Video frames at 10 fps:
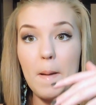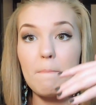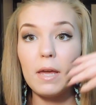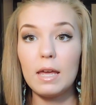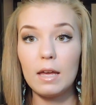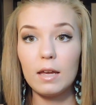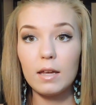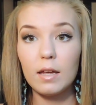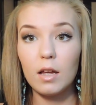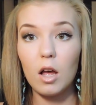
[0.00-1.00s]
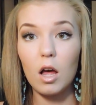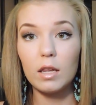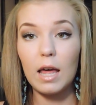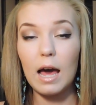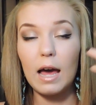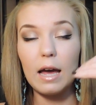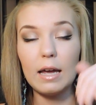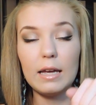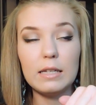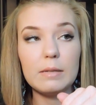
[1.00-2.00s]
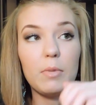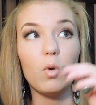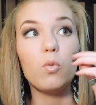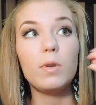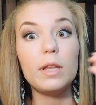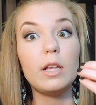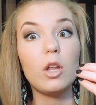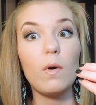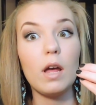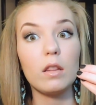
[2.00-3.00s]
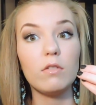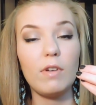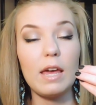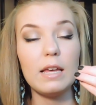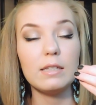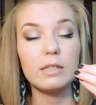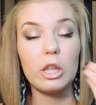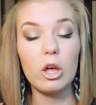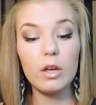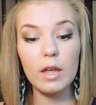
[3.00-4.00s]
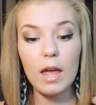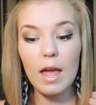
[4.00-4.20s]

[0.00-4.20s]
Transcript: pink on the eyes but really glowy on the face look,